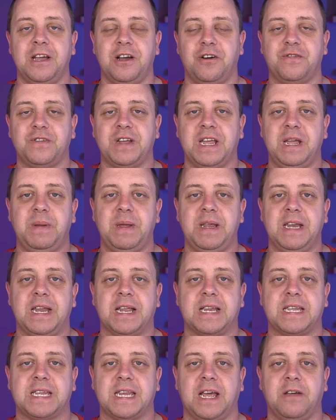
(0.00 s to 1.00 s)
of keeping
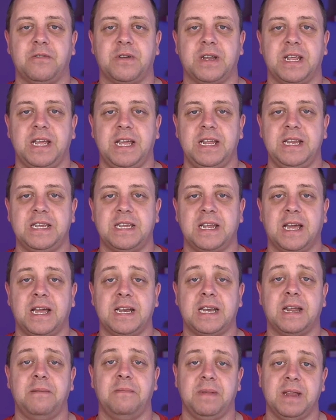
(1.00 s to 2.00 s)
that sound
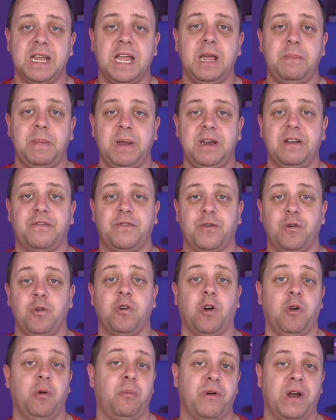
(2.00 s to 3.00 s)
inside and keeping the phone
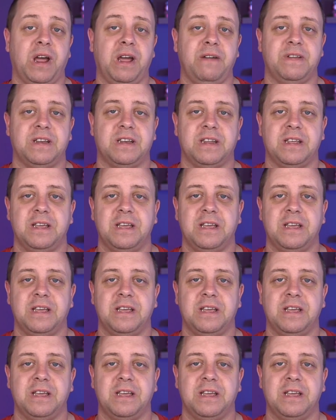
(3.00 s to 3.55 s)
call private,